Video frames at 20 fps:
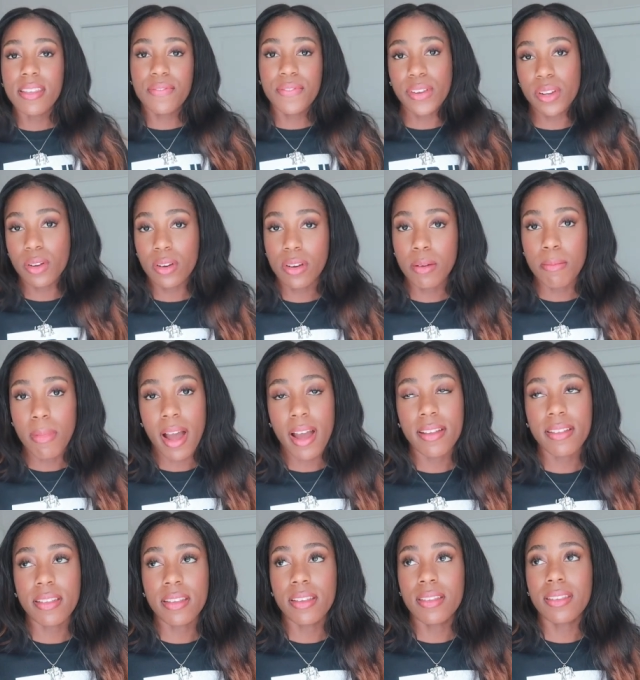the fetal
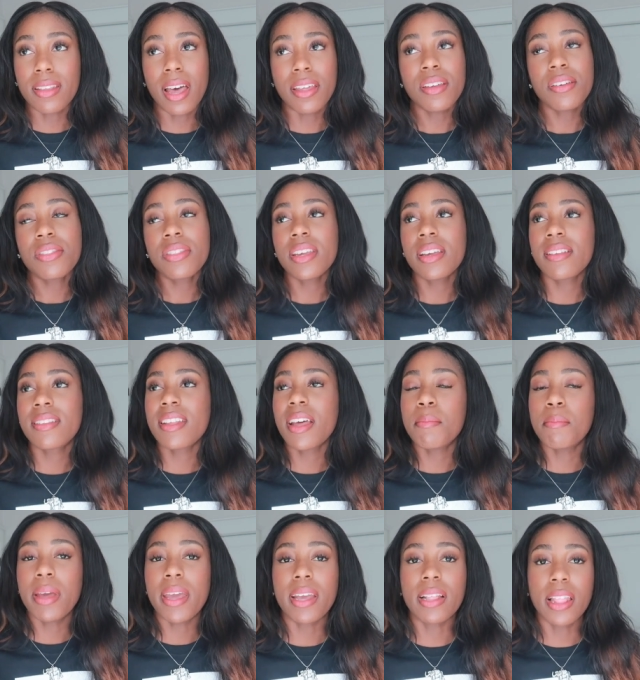demises, other things
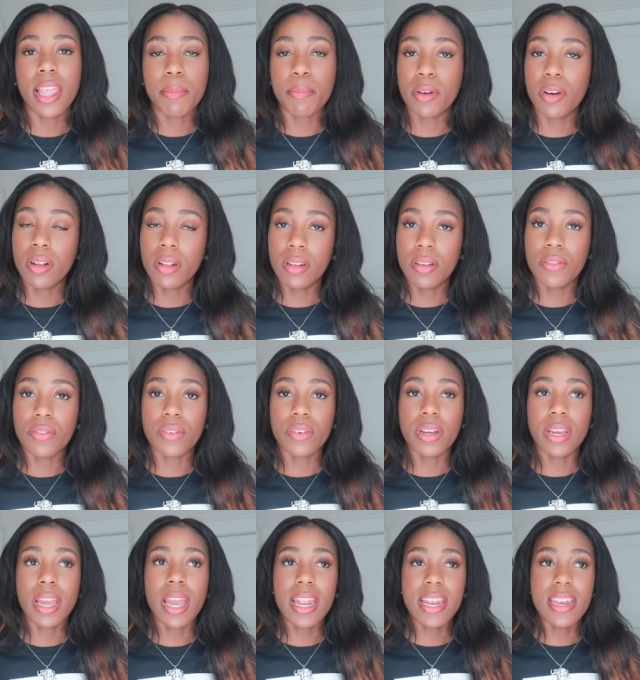that make labor and
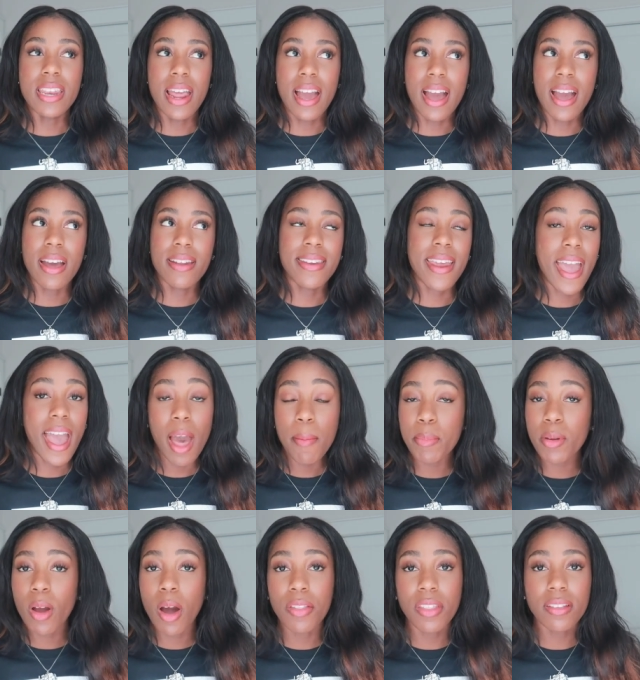delivery not
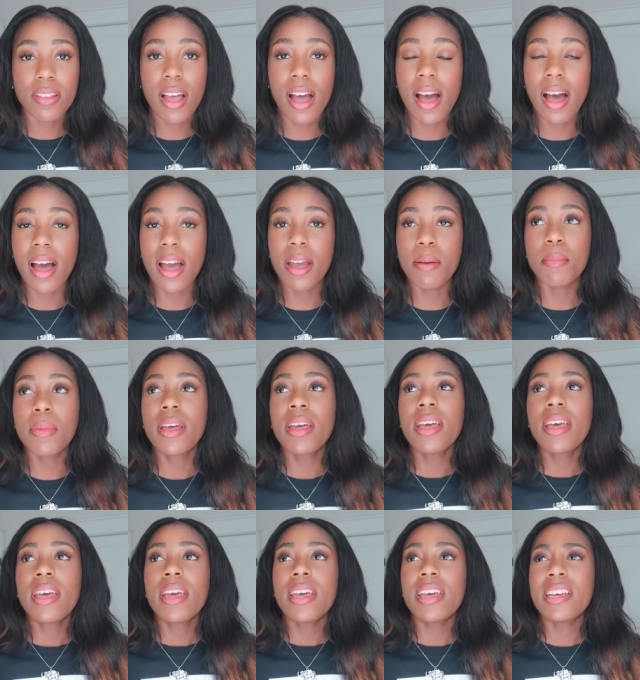happy all the time
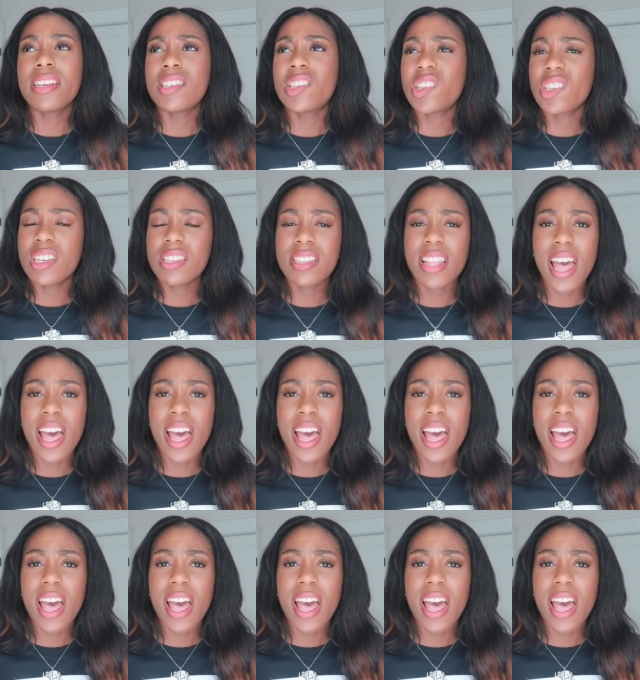is just